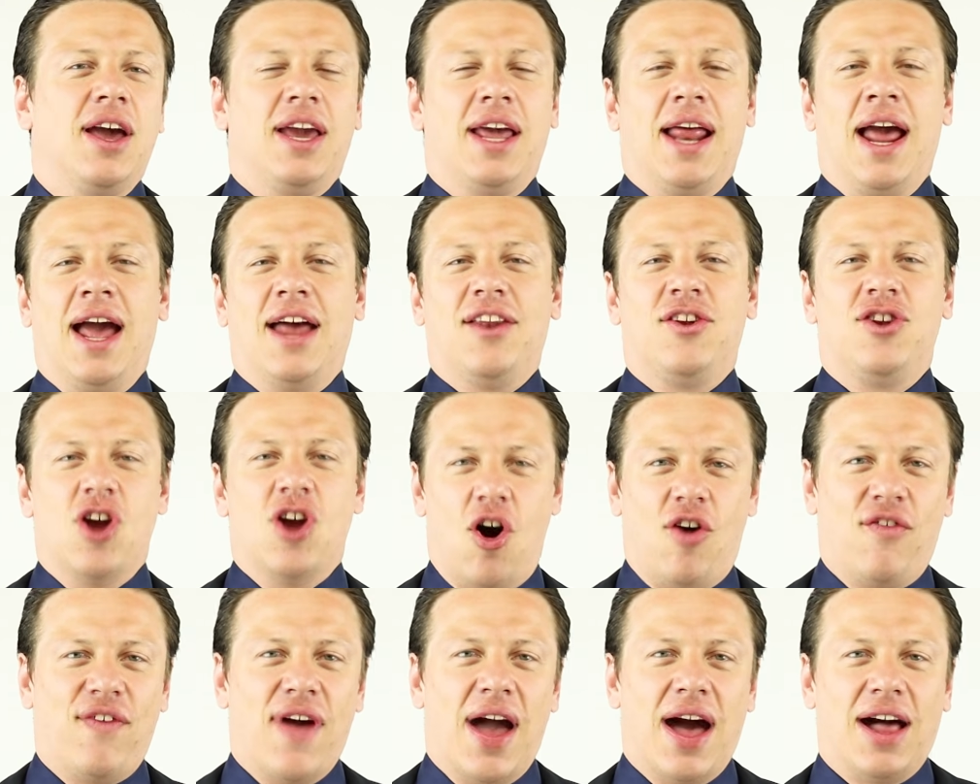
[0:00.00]
It had
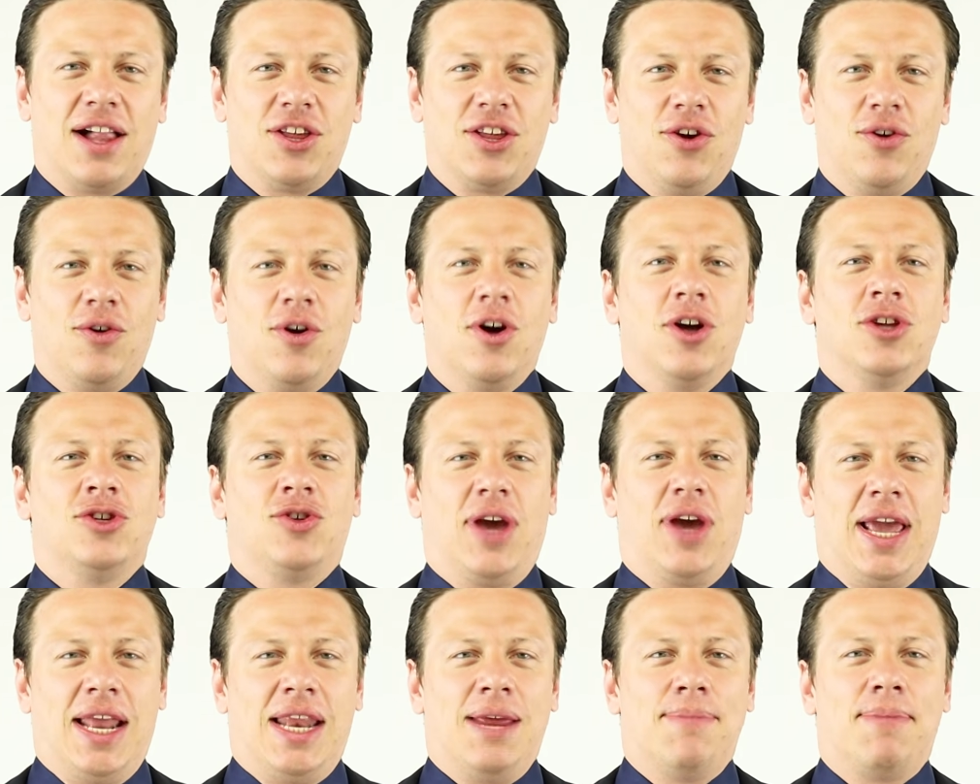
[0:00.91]
no value to
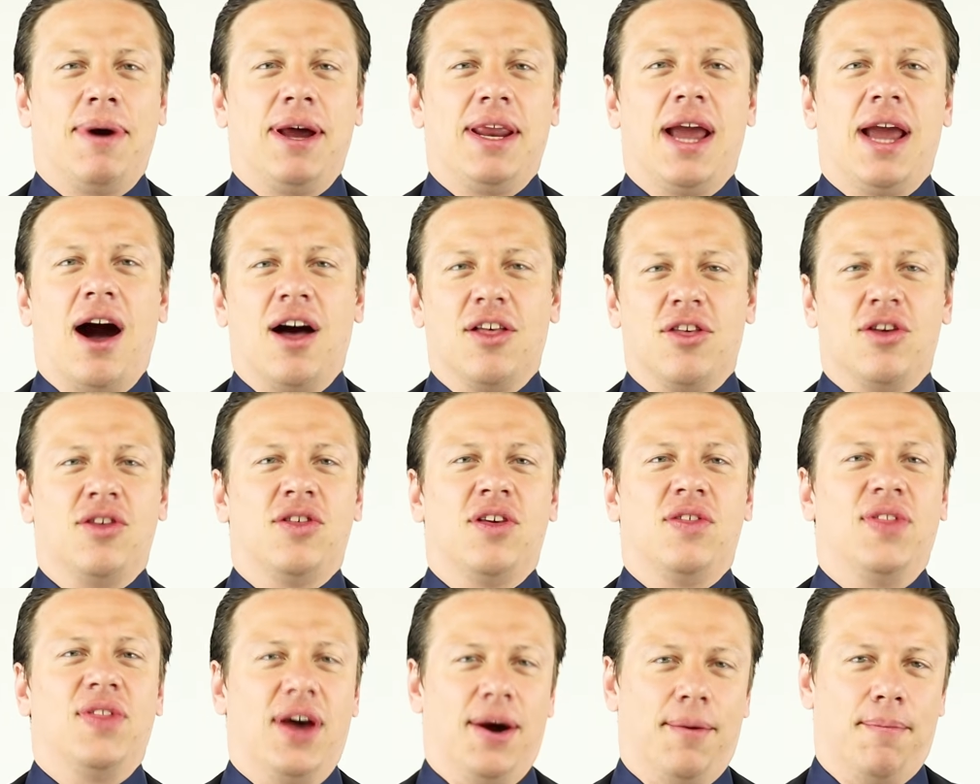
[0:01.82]
anybody other
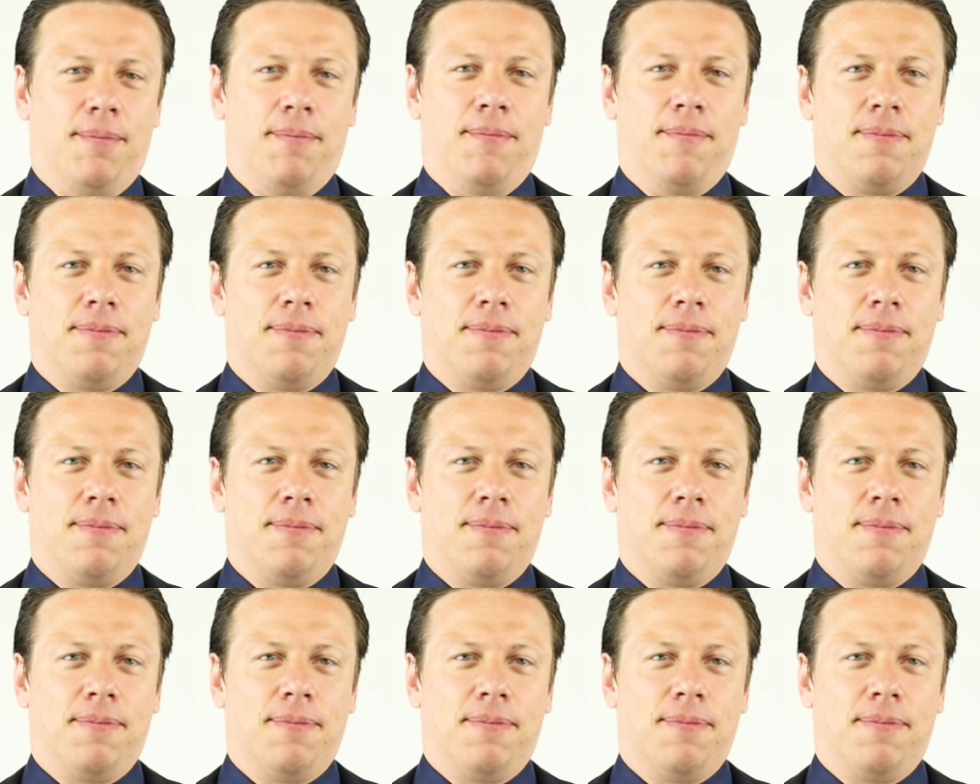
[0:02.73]
than them.